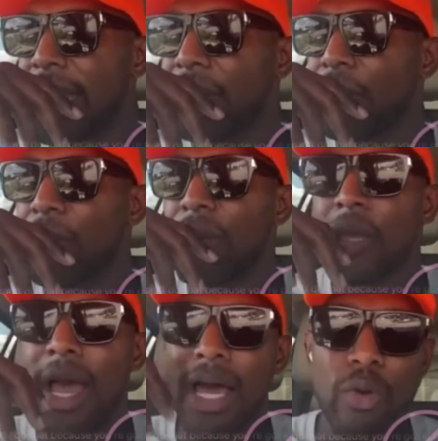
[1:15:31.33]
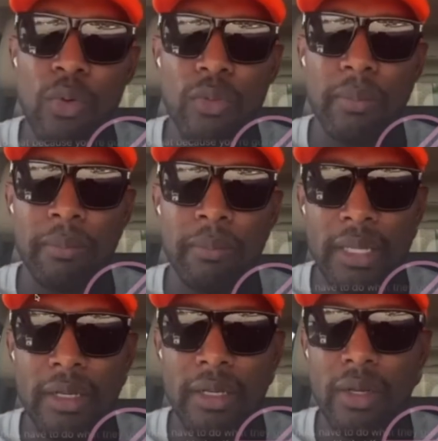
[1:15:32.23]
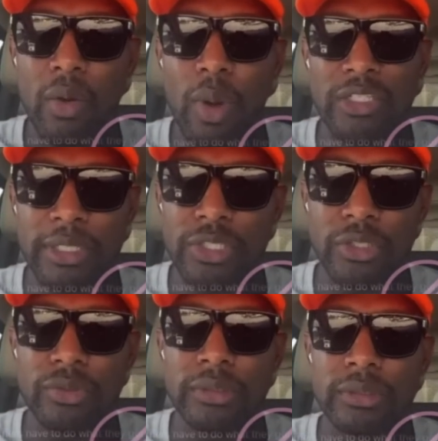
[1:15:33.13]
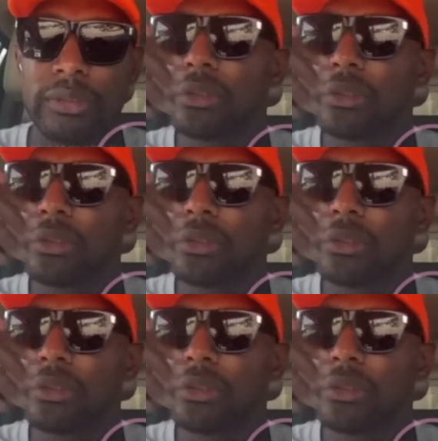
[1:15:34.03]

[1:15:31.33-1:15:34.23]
that, I don't want men watching my children.